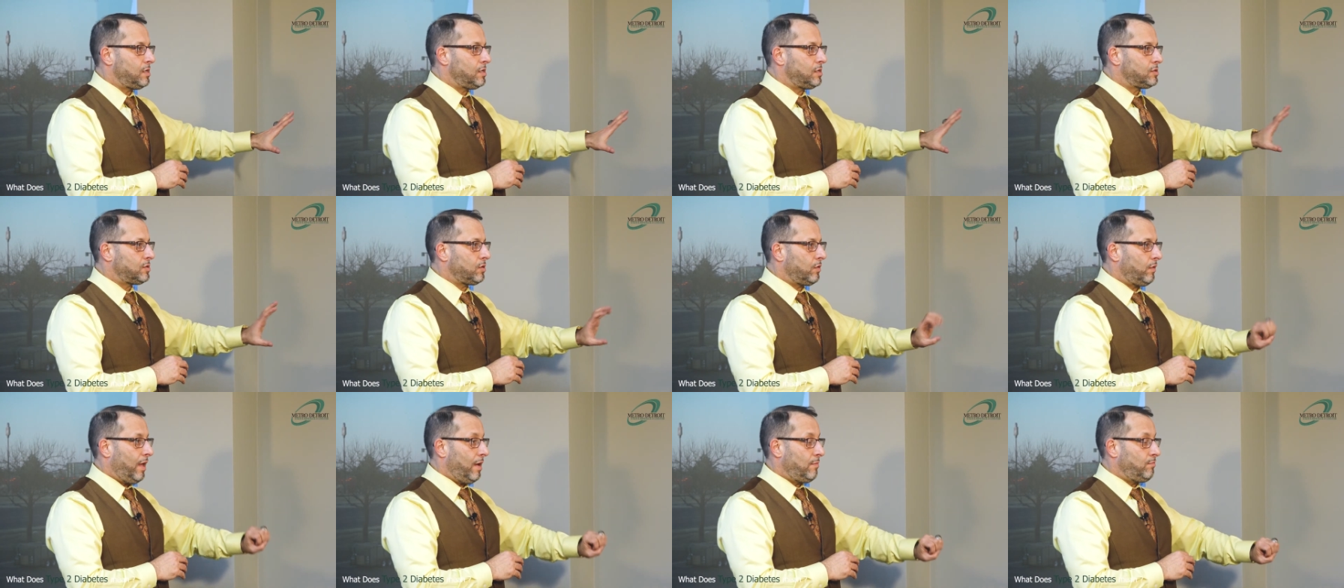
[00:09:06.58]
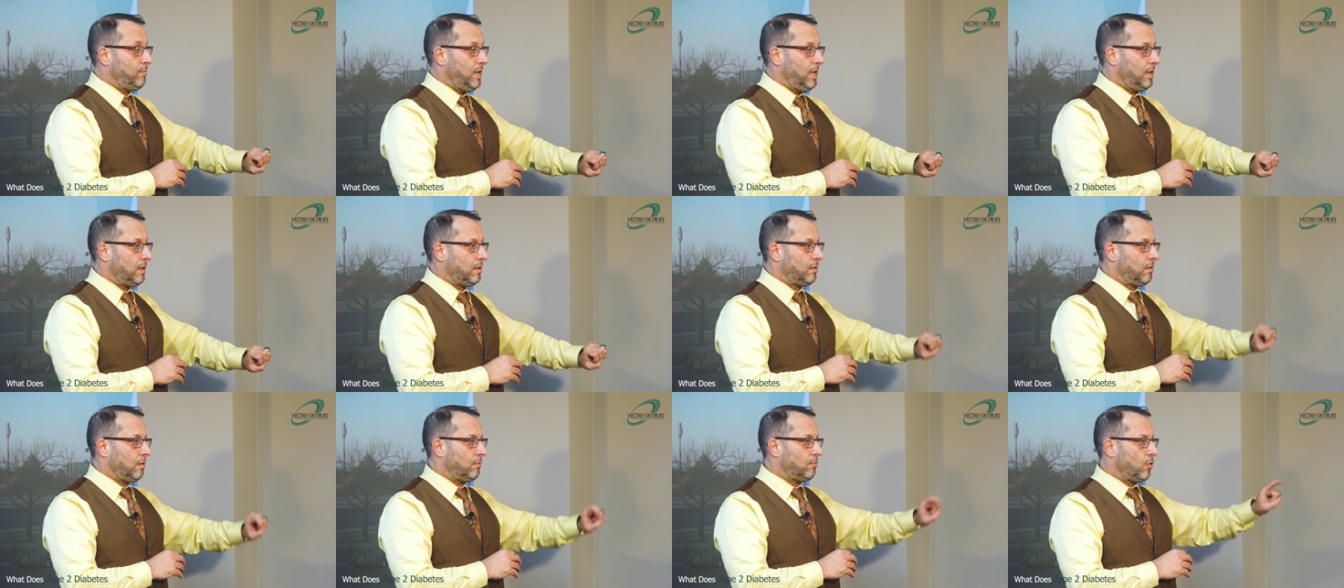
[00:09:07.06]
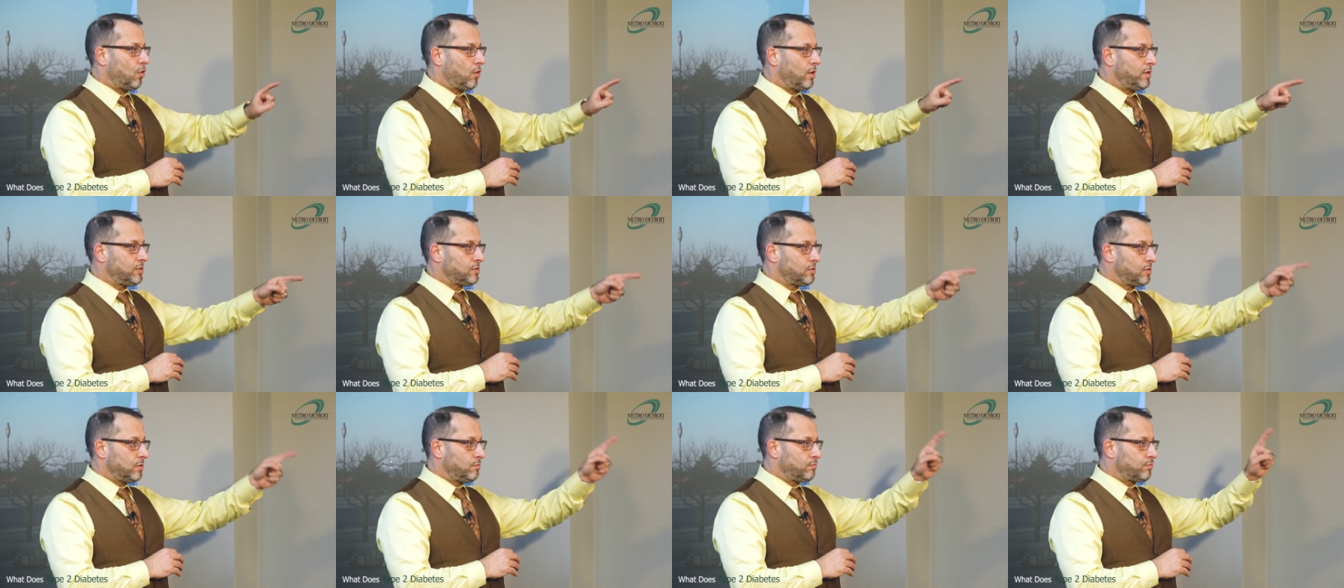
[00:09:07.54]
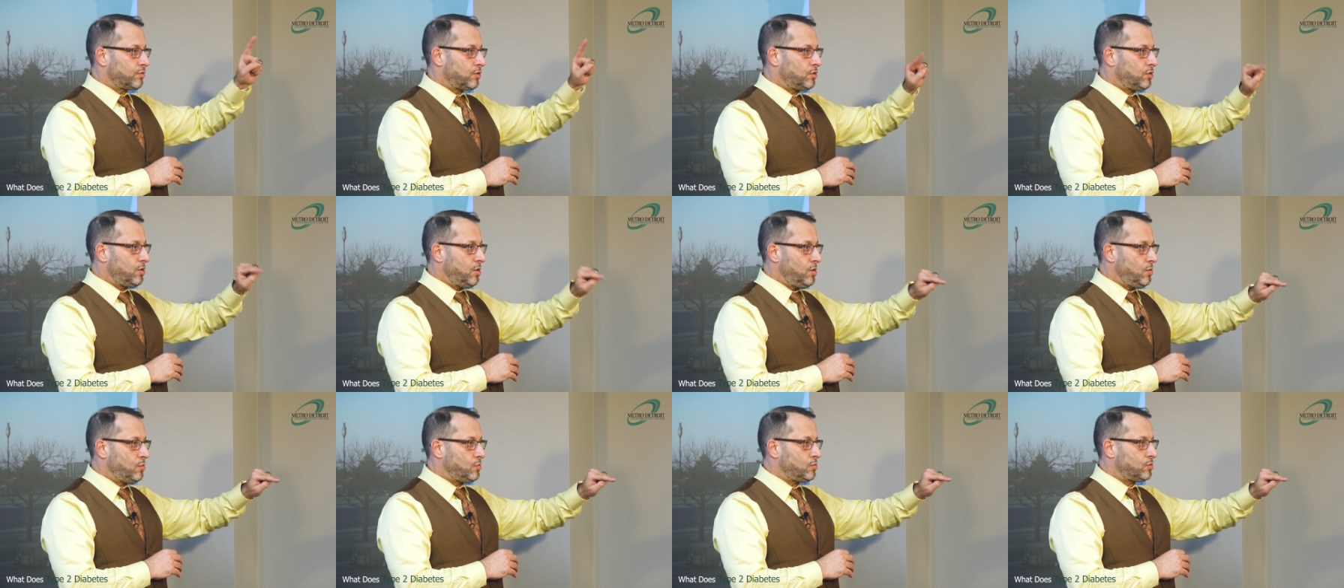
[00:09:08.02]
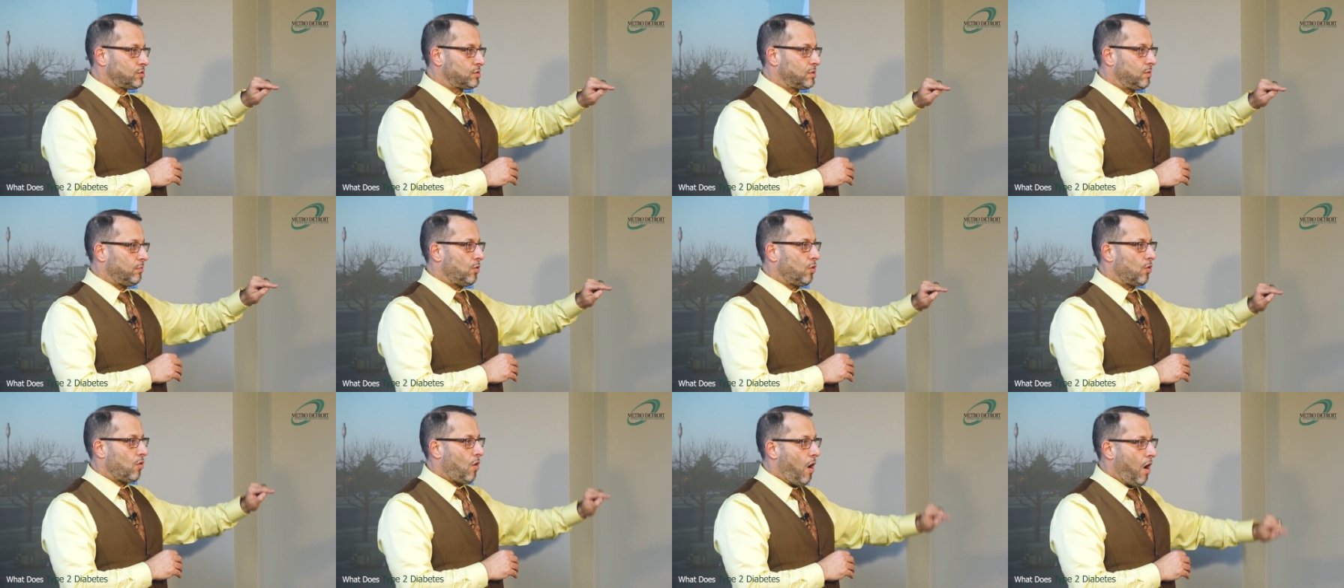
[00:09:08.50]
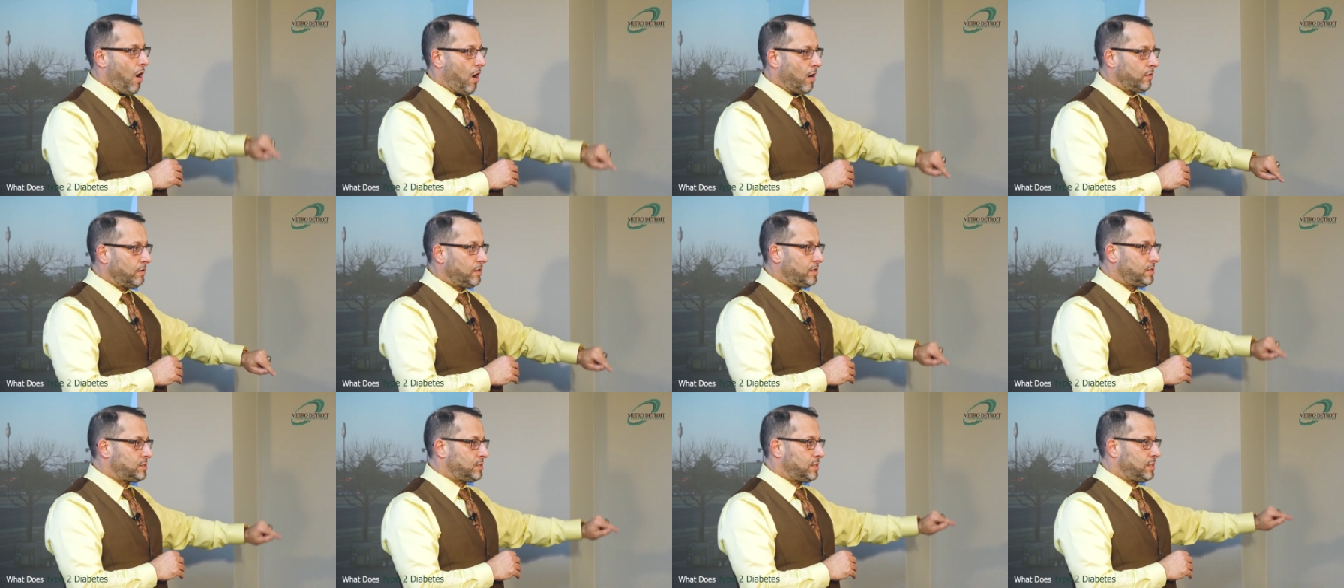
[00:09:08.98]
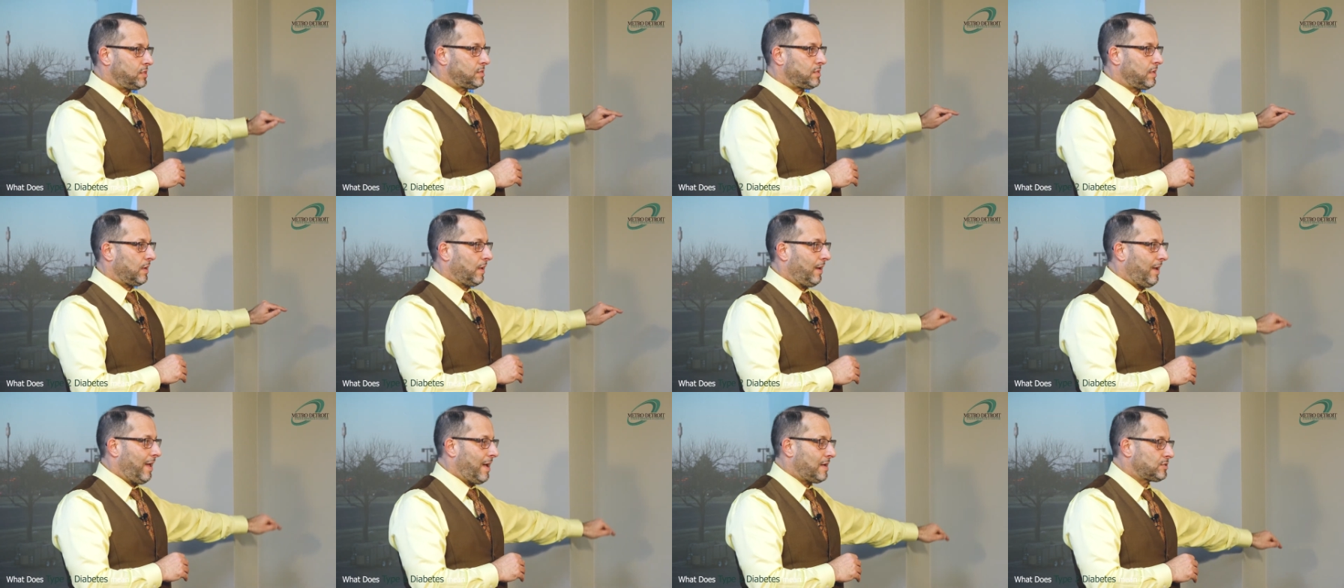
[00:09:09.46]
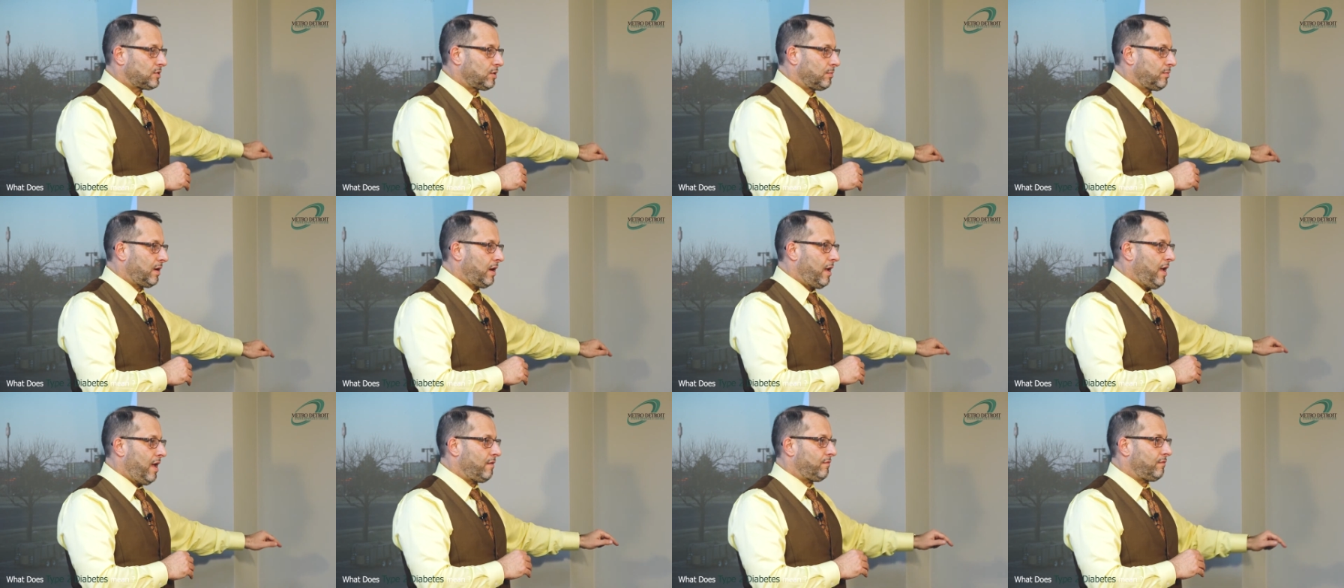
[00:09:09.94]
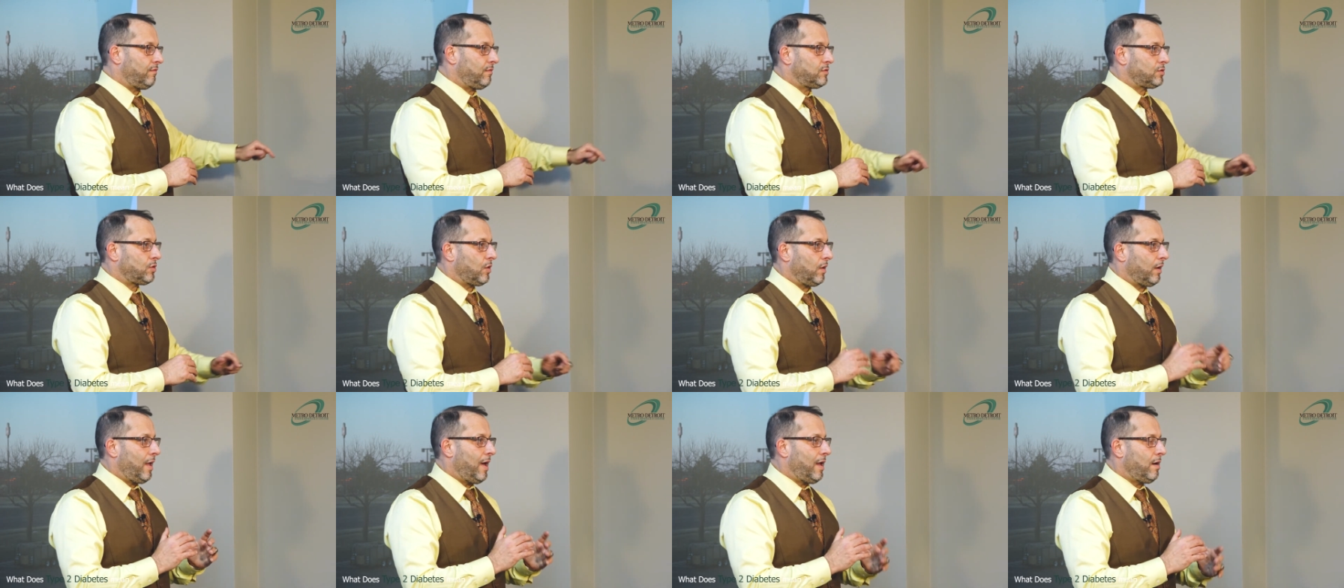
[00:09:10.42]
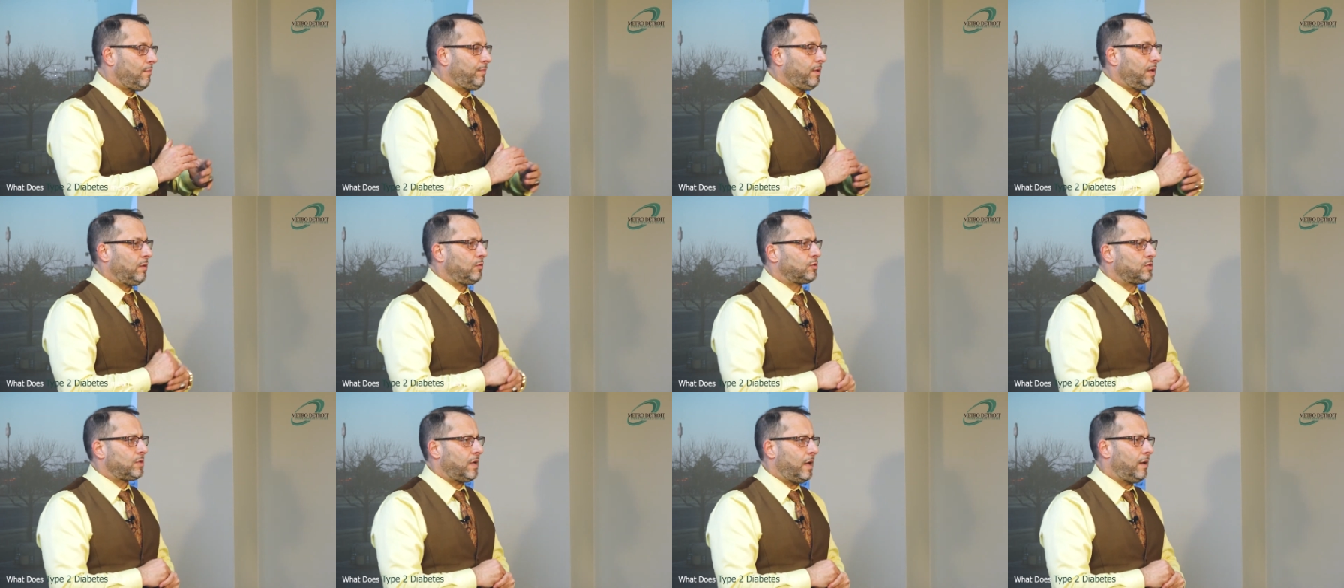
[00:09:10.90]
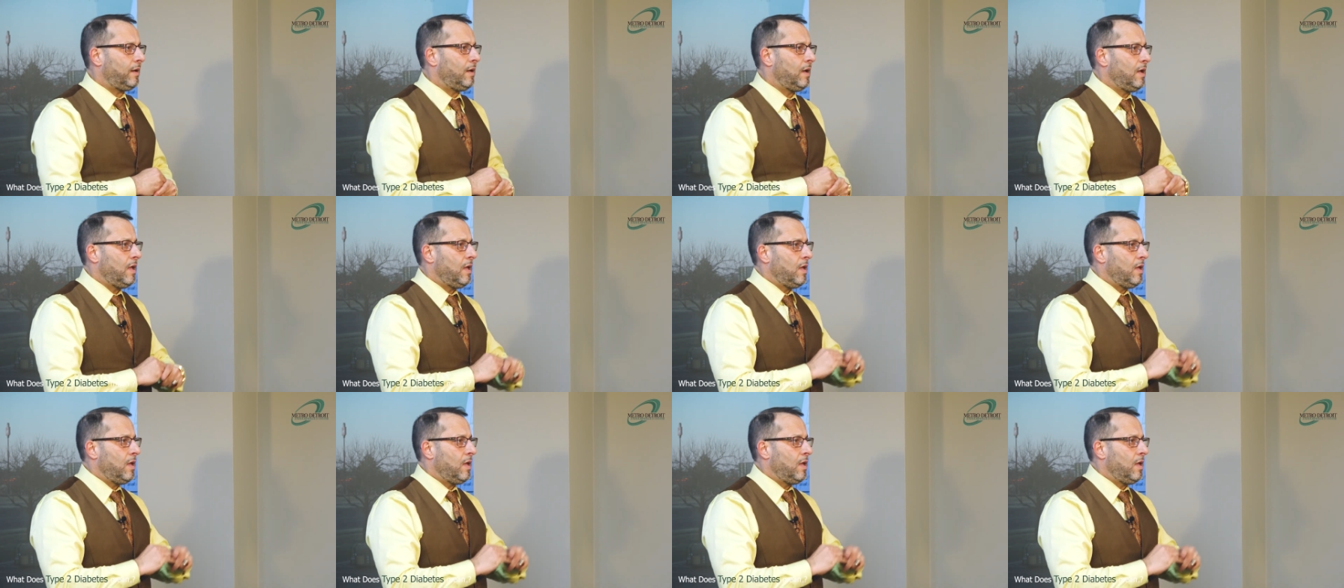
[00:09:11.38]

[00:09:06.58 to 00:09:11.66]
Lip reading: So that means the more insulin produced, the more heart disease and clots I'm going to have. So a lot of people say,